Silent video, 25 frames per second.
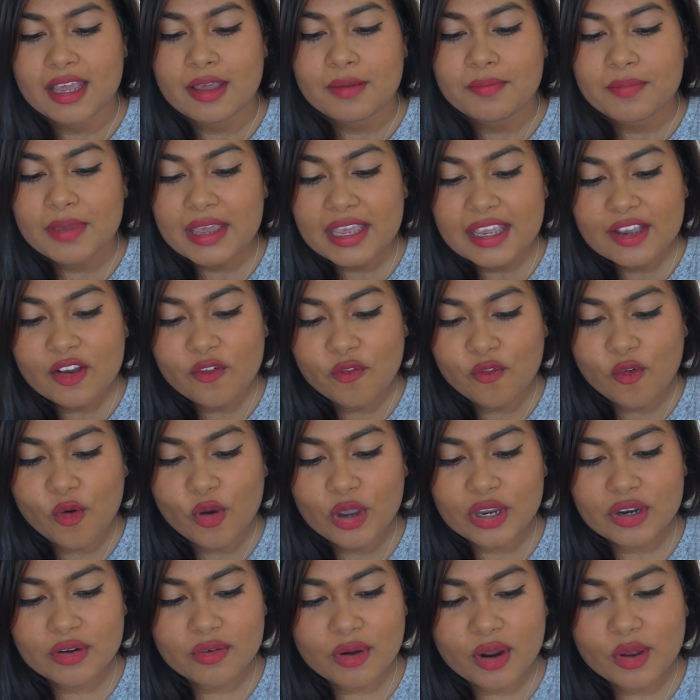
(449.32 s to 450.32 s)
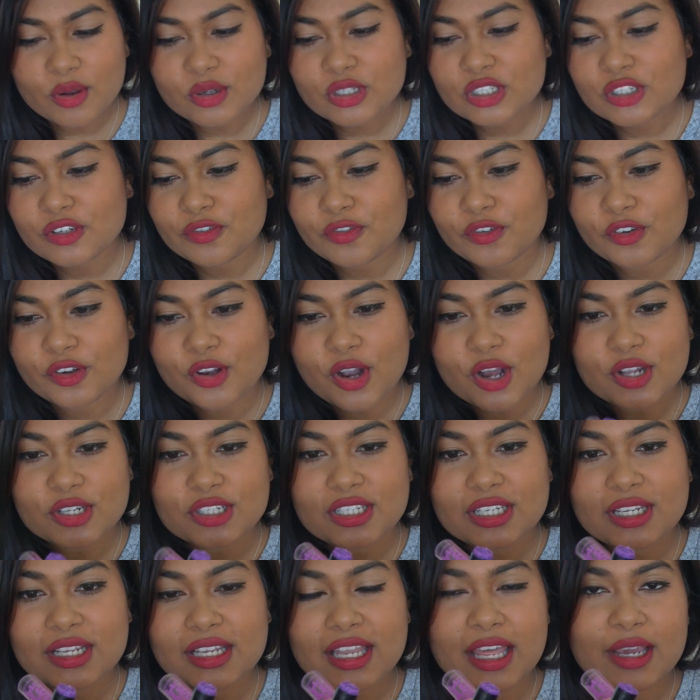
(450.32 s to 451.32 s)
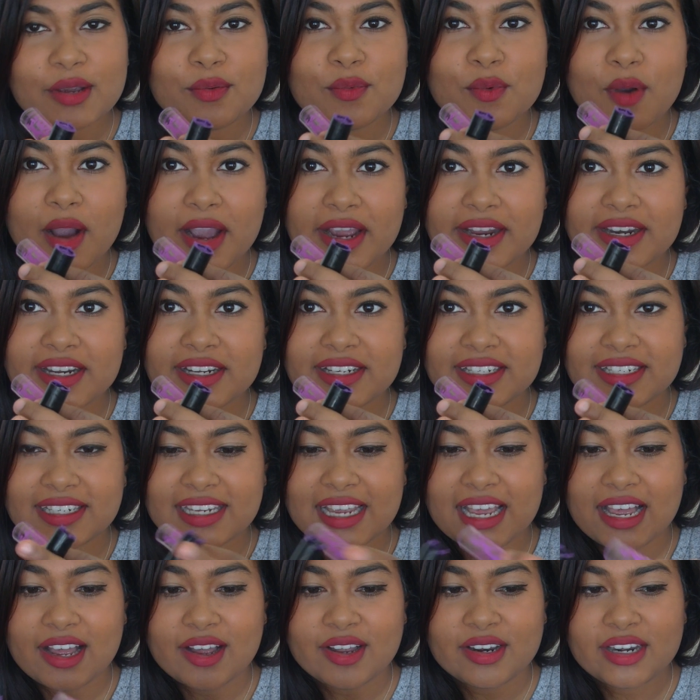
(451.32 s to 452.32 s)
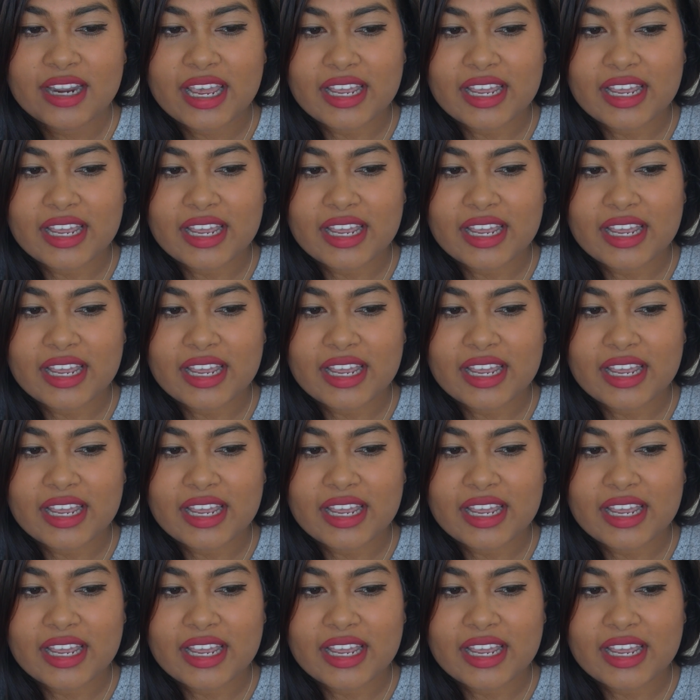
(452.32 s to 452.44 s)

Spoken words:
being a 4-year-old, she forgot to like wind it down,